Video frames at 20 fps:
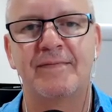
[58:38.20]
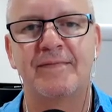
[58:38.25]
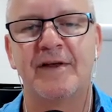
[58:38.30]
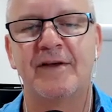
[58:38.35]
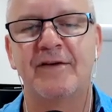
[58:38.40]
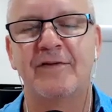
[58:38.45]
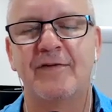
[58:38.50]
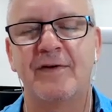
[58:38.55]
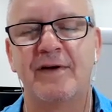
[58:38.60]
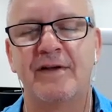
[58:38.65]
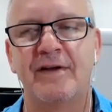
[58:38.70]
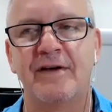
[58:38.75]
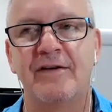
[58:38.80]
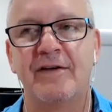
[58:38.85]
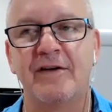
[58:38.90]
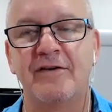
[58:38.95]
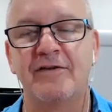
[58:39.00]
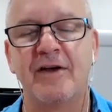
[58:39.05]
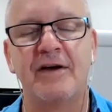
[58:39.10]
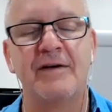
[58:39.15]
That's
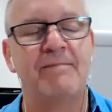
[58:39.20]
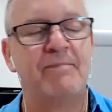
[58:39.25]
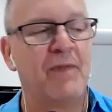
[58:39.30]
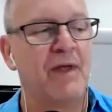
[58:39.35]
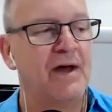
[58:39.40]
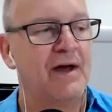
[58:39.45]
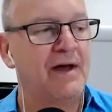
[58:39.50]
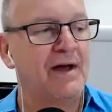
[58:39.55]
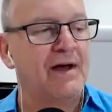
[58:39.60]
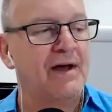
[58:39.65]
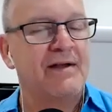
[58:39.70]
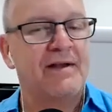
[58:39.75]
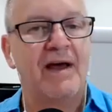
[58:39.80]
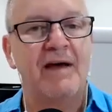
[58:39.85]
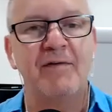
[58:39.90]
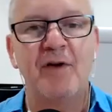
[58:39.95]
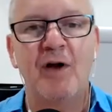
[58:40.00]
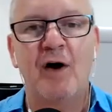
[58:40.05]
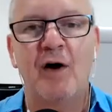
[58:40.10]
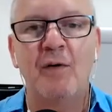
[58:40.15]
fantastic. So,
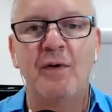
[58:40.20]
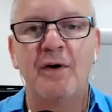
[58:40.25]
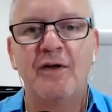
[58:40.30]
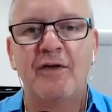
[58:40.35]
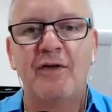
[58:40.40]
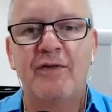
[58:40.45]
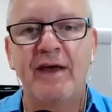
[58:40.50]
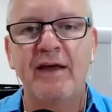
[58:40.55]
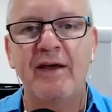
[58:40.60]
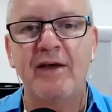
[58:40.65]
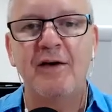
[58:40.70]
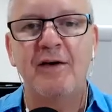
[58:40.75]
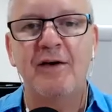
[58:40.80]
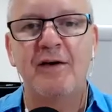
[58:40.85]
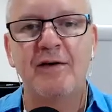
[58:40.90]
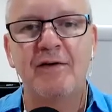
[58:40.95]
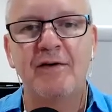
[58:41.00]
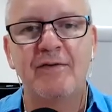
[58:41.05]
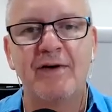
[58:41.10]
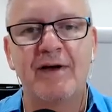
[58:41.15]
David, I want to thank
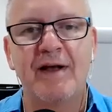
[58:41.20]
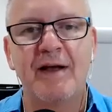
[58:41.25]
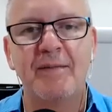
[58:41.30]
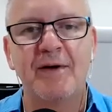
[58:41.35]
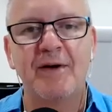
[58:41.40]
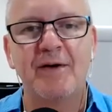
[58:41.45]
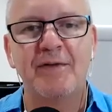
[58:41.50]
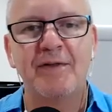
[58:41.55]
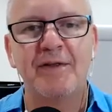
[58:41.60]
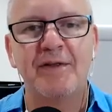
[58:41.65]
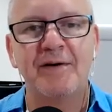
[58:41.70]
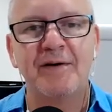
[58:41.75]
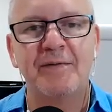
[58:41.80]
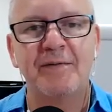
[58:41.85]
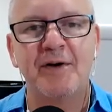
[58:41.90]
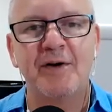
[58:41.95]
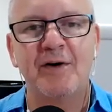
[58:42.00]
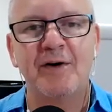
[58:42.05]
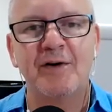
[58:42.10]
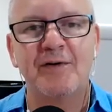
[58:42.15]
you for coming on the
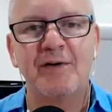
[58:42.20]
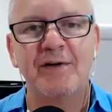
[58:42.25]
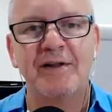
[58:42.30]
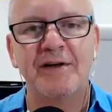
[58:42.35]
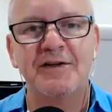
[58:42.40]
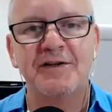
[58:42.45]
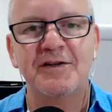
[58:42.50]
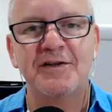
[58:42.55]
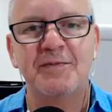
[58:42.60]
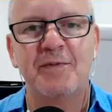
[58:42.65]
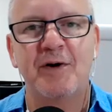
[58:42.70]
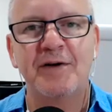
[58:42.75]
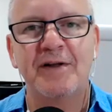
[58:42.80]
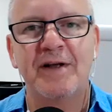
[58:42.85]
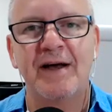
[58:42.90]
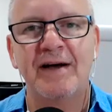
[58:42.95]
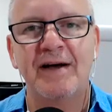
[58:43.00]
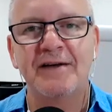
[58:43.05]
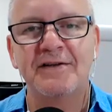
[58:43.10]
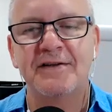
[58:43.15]
Podiatry Legends
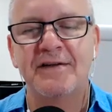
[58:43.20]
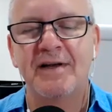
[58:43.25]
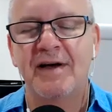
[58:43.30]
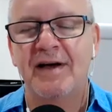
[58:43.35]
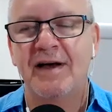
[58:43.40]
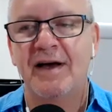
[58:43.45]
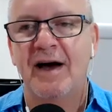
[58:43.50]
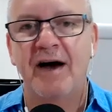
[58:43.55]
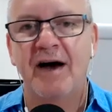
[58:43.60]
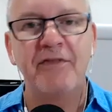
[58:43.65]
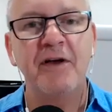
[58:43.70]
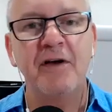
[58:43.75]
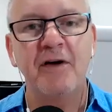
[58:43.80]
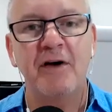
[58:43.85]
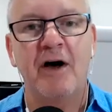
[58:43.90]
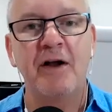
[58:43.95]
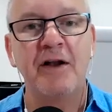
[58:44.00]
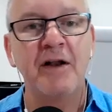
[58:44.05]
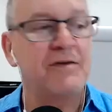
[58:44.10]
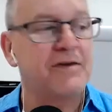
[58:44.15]
podcast. I think
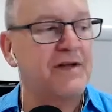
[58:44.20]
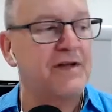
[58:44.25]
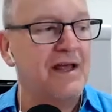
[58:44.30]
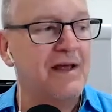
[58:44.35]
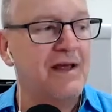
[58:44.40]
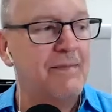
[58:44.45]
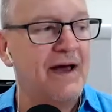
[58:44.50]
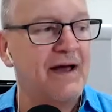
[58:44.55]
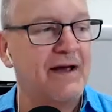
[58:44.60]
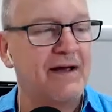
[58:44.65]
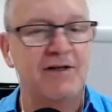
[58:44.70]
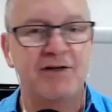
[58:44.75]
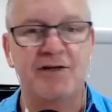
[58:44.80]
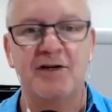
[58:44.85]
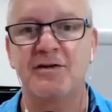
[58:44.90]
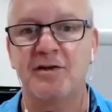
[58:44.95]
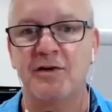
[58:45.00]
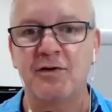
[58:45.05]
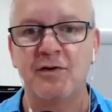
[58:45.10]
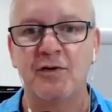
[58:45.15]
I'd like to get you back
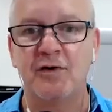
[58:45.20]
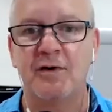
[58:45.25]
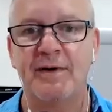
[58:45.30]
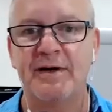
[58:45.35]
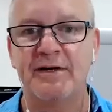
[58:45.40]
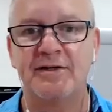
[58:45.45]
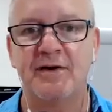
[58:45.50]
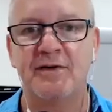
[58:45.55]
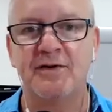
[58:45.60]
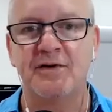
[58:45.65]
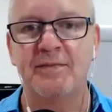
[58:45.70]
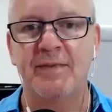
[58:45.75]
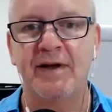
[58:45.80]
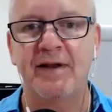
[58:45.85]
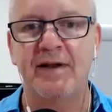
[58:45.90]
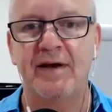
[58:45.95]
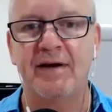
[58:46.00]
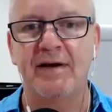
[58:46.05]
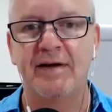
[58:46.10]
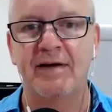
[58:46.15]
just to talk about social
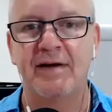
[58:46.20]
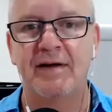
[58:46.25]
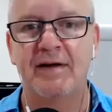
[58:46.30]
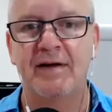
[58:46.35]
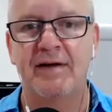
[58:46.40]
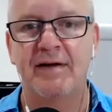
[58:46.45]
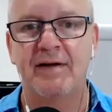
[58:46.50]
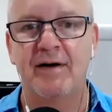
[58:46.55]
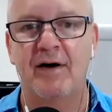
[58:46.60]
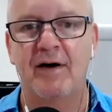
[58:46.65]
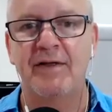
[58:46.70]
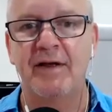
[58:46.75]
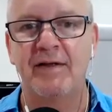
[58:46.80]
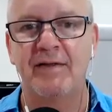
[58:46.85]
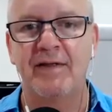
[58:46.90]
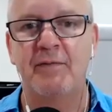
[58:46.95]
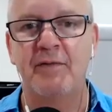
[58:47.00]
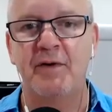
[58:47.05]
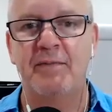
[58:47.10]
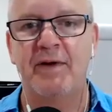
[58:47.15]
media. I think
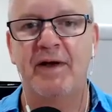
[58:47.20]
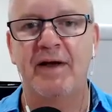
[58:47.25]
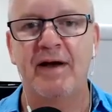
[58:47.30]
that would be